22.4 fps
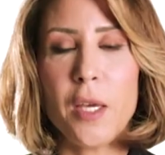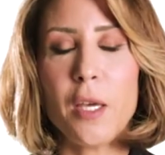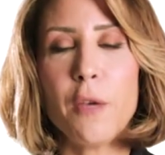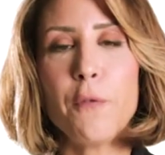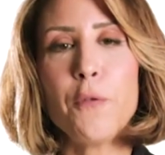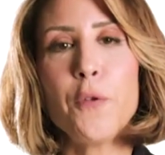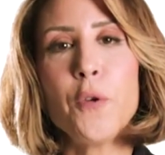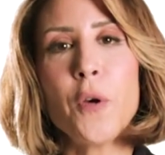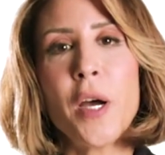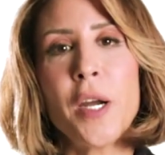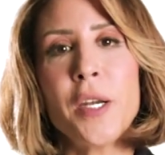
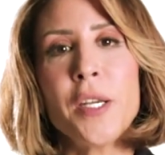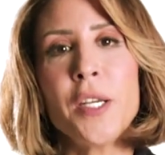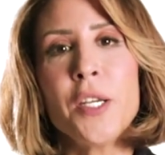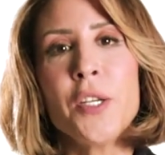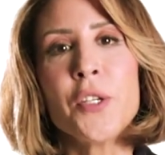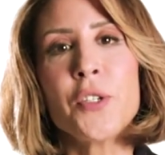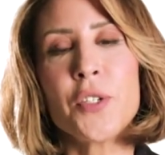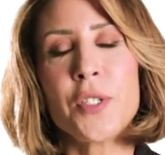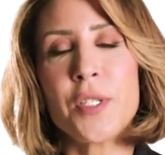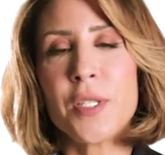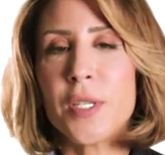If you are
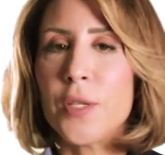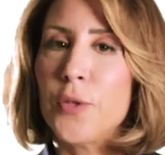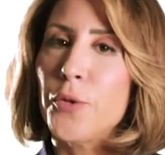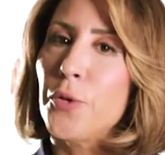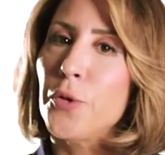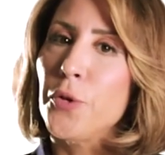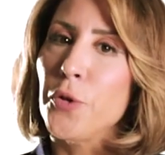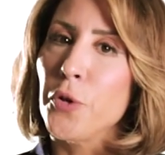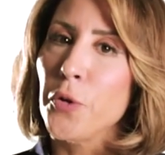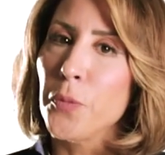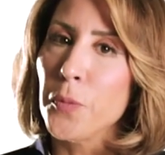interested
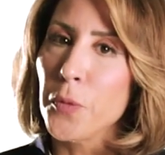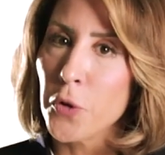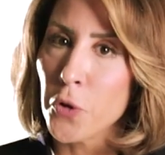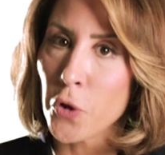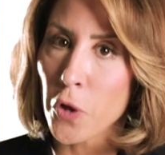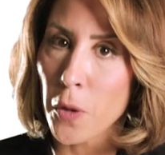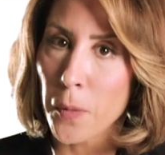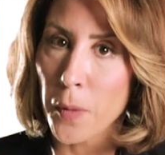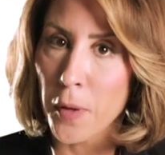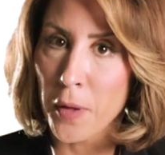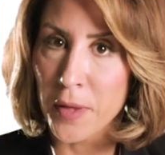to know
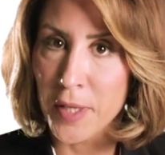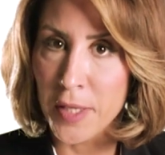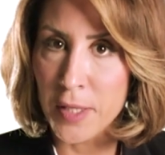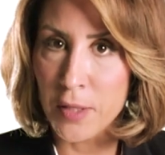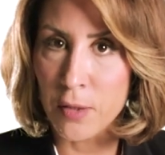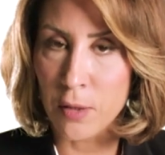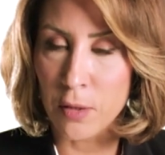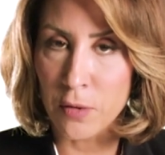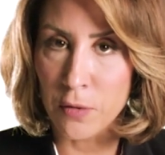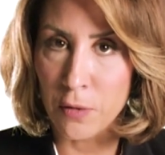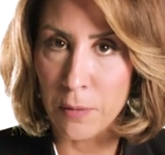more about
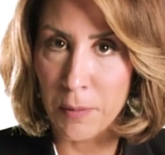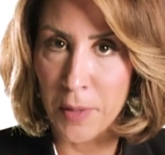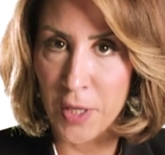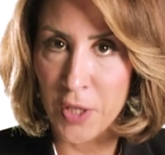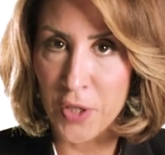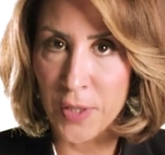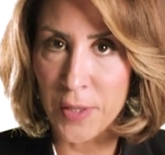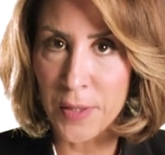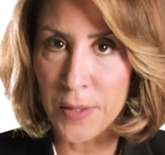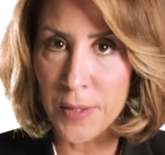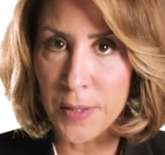these
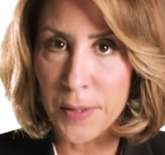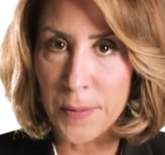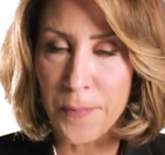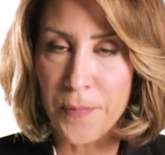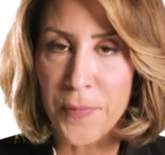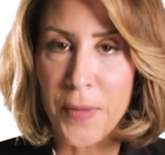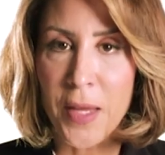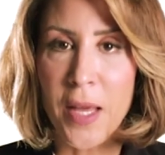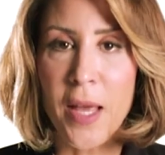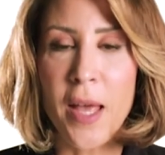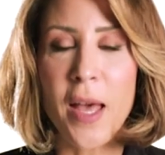transformations,
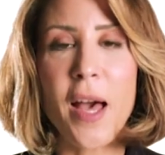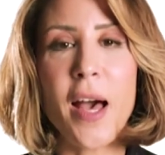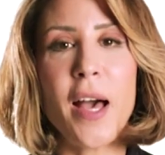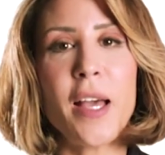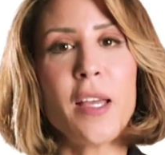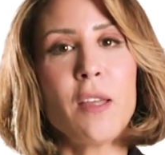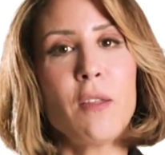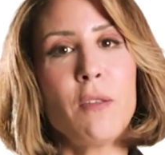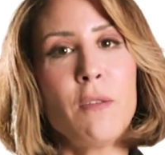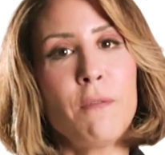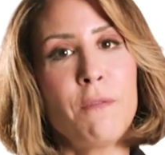
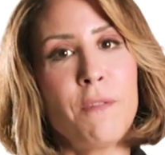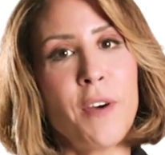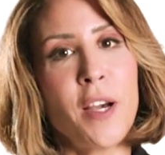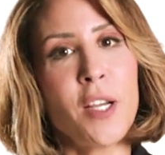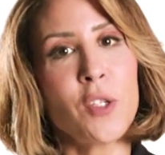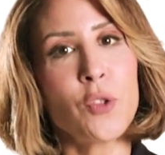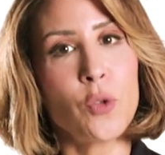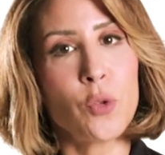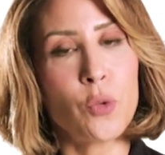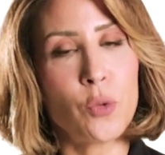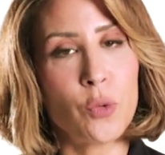I
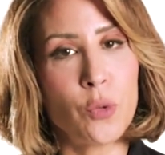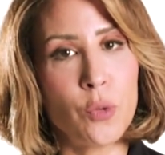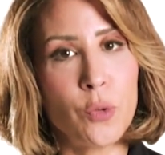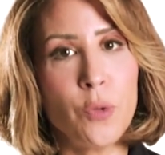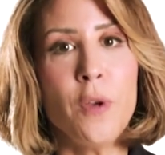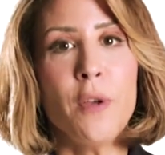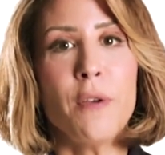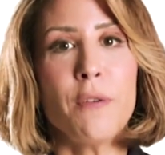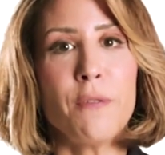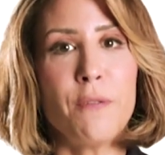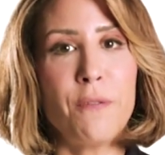invite you
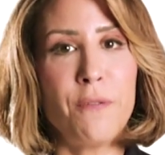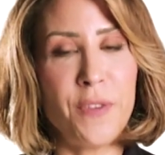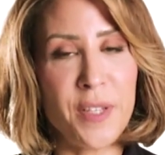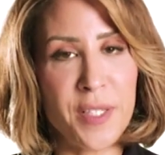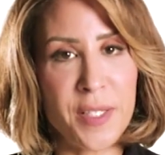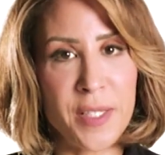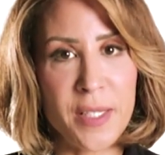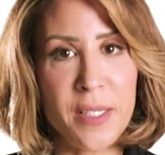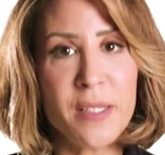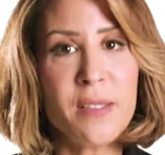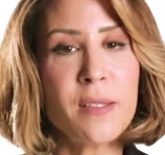to
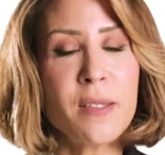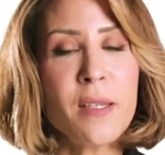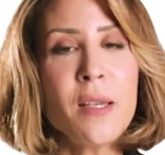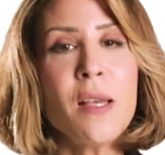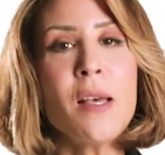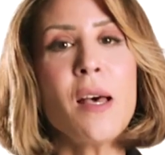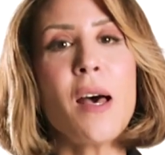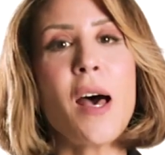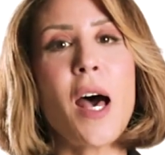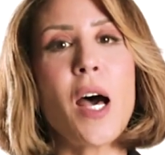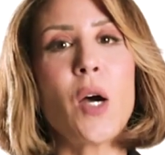visit
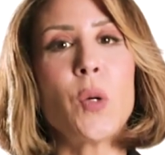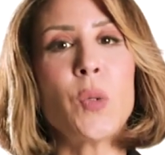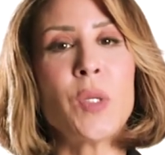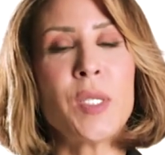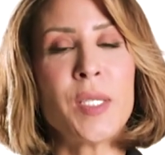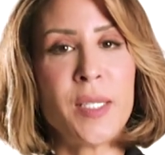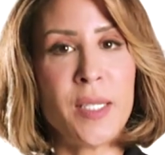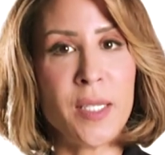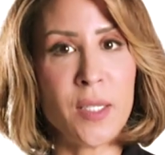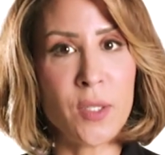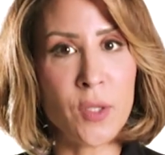
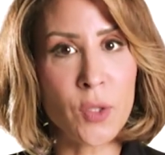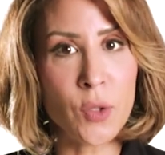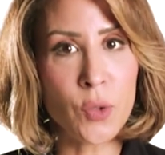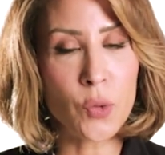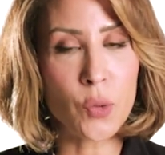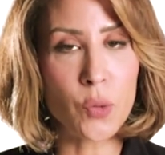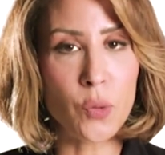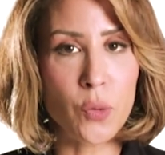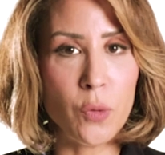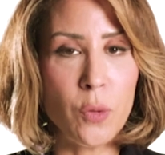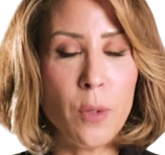our Season
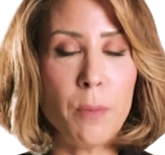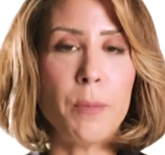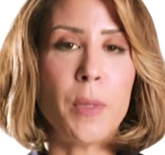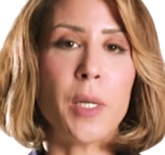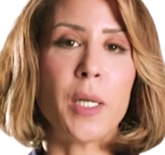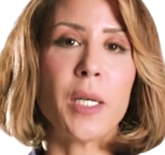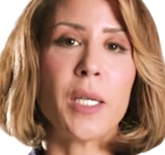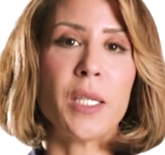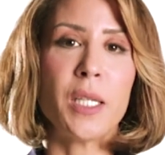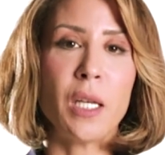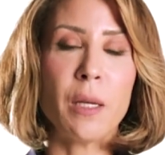two
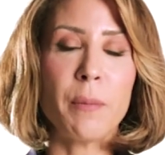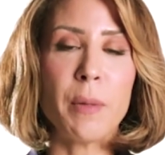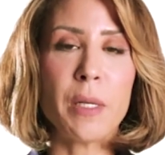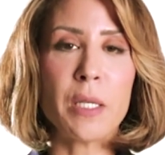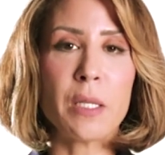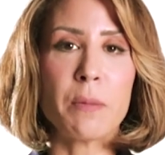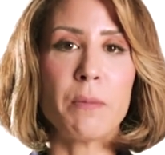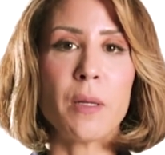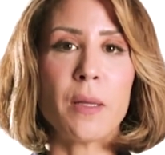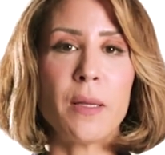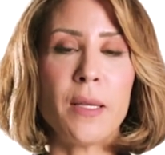Marketing
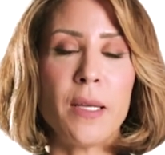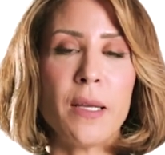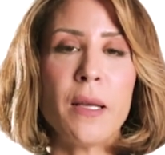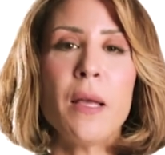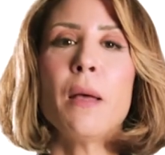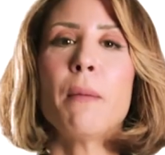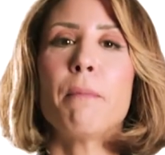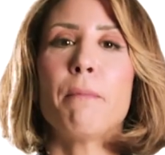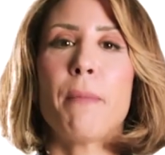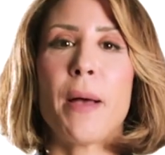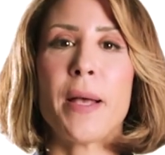Mix Modeling
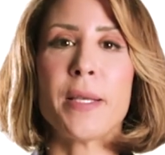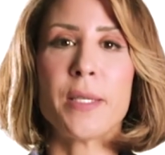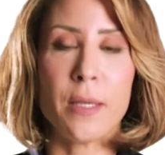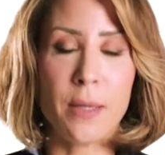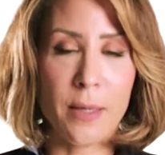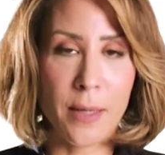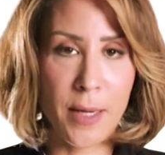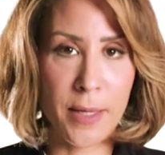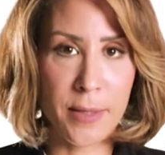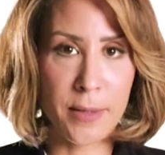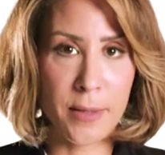
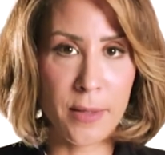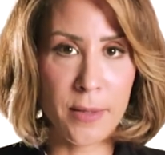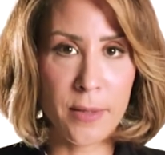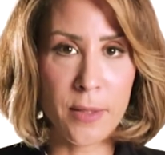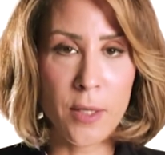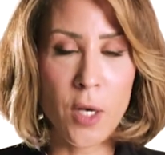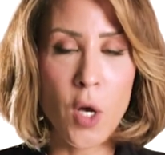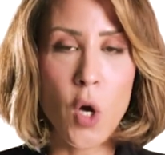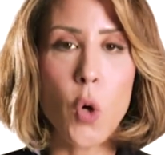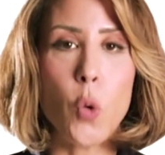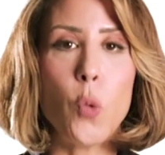
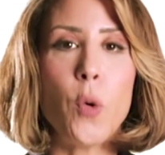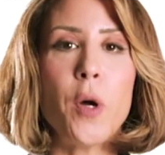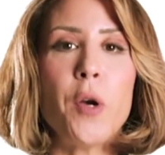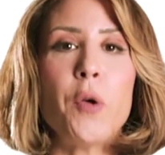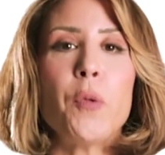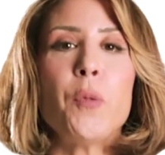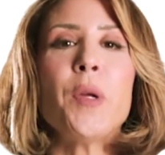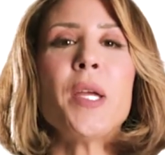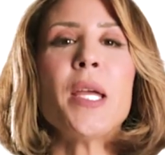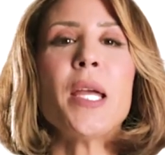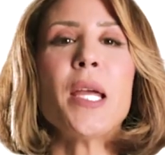Masterclasses,
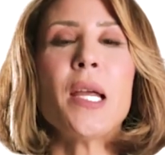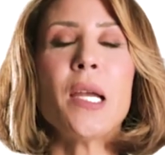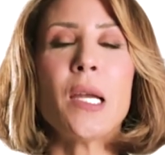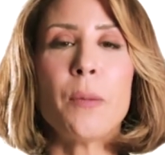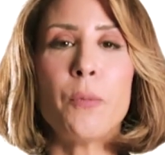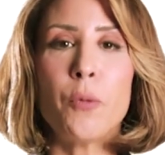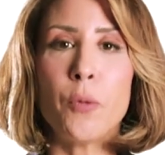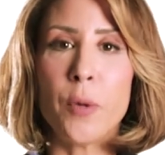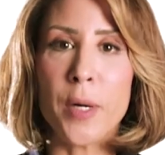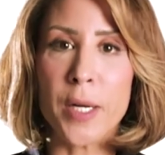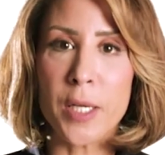where we
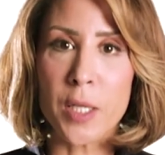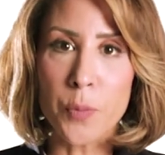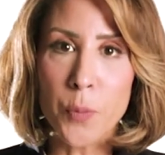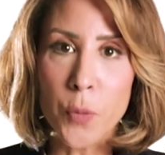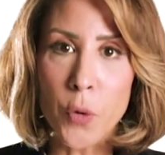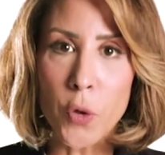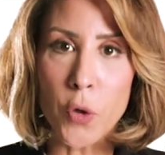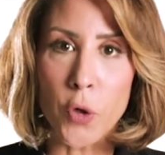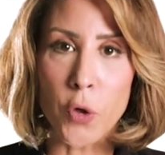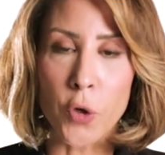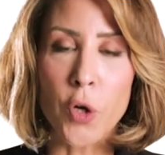elaborate
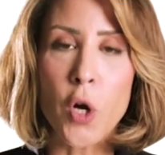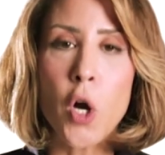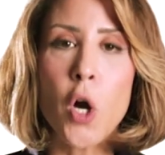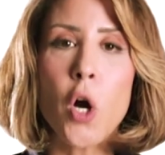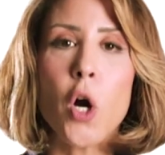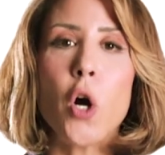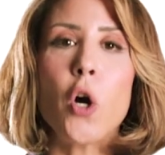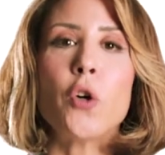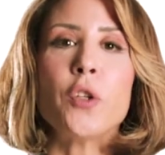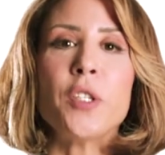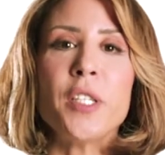more
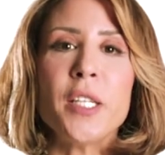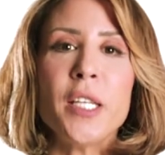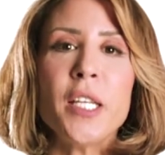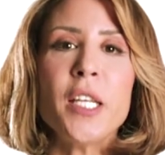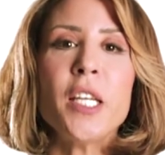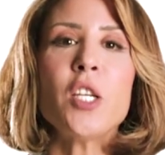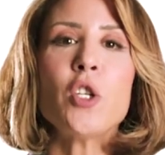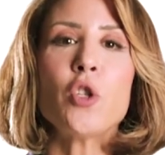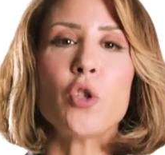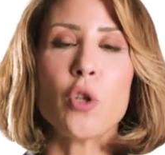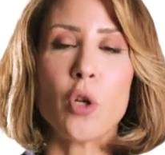on
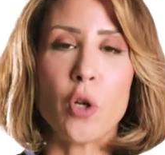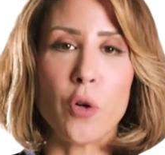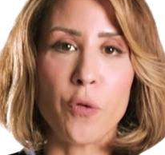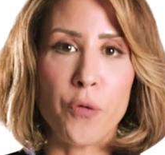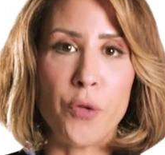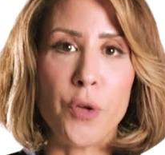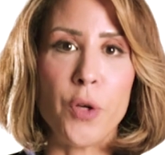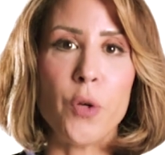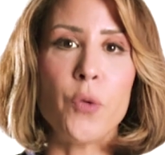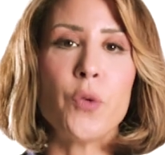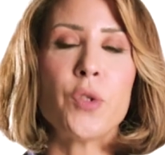each
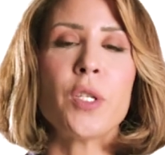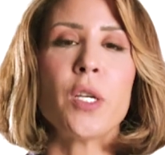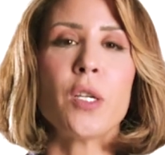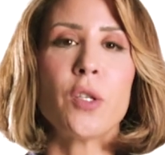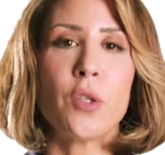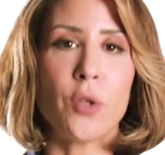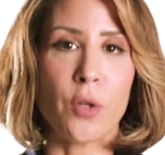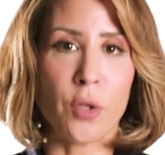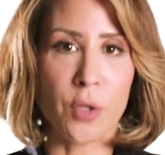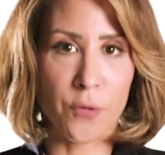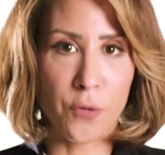of those
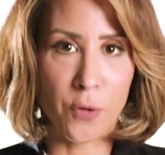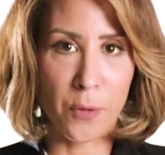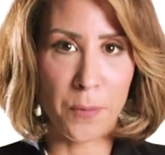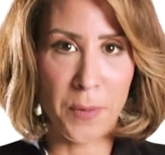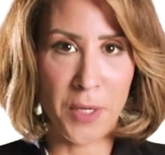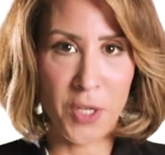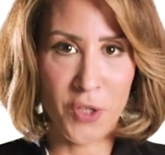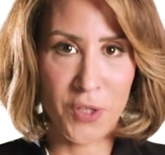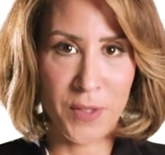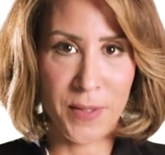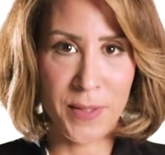
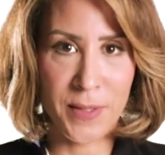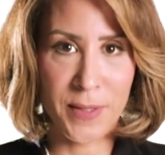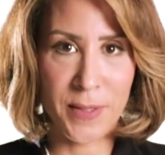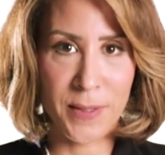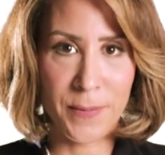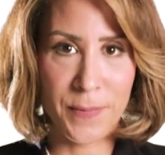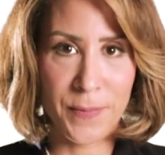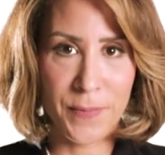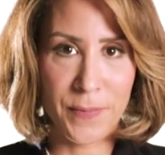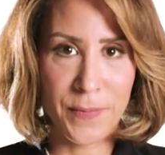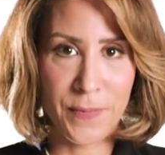transformations.